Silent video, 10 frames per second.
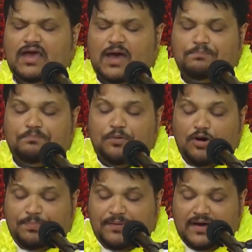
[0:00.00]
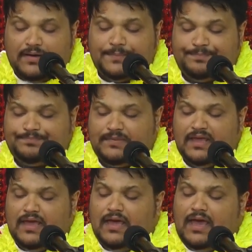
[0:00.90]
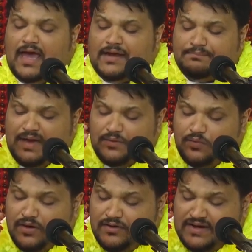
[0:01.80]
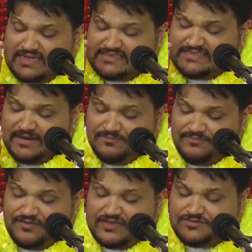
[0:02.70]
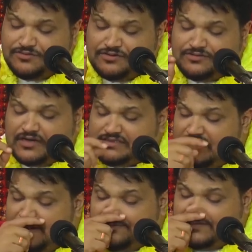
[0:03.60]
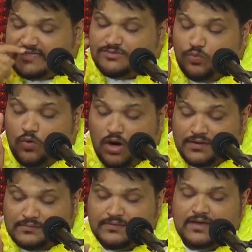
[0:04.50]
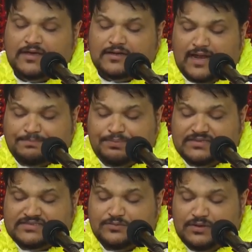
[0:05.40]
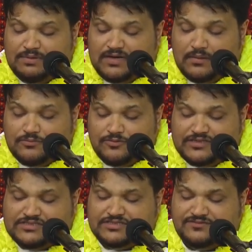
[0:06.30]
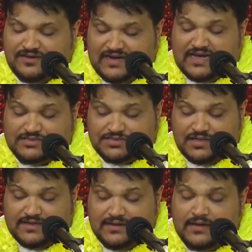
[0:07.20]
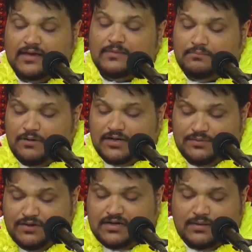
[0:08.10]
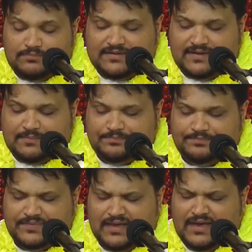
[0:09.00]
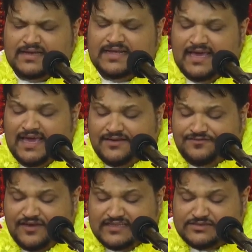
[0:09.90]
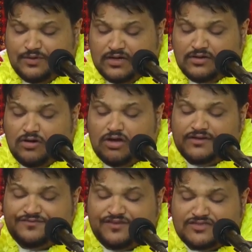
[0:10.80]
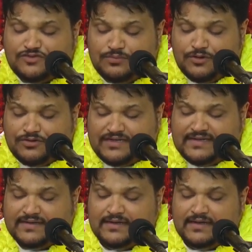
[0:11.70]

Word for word: a pauper, and by wearing that seven faced Rudraksh, if just one, that person will become rich financially, money will come to them. The eight-faced one called the Vasumurti.